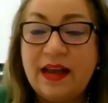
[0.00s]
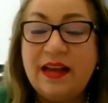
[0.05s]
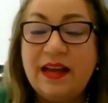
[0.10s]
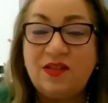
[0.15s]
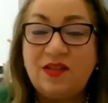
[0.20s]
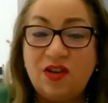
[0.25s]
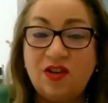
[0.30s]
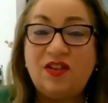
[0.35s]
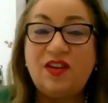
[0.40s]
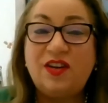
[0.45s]

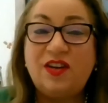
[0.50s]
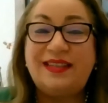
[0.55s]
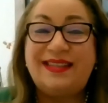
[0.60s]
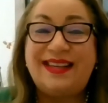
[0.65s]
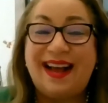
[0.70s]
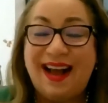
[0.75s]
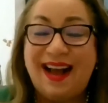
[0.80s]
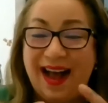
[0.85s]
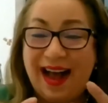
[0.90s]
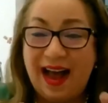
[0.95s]
So there is
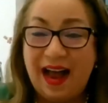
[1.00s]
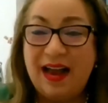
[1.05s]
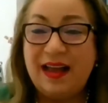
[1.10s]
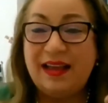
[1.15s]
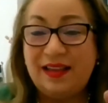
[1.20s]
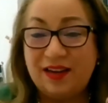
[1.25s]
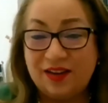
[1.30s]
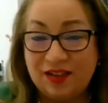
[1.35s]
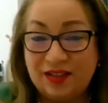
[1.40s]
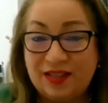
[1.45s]

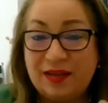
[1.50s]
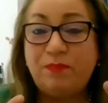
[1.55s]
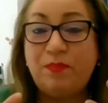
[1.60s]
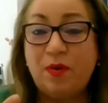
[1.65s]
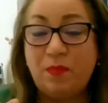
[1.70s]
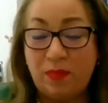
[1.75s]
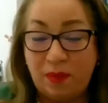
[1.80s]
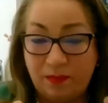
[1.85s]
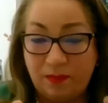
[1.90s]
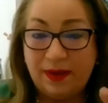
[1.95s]
a
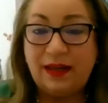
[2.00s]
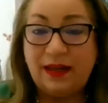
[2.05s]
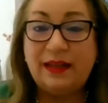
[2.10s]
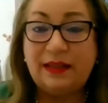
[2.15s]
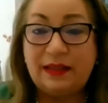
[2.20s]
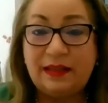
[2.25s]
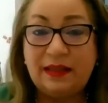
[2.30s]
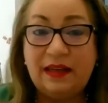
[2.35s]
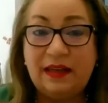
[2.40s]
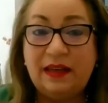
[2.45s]

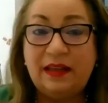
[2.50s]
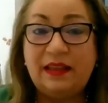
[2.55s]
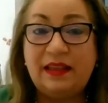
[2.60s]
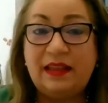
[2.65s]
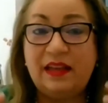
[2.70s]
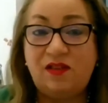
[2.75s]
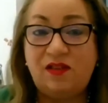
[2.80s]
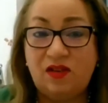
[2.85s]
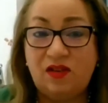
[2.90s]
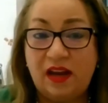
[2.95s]
probability that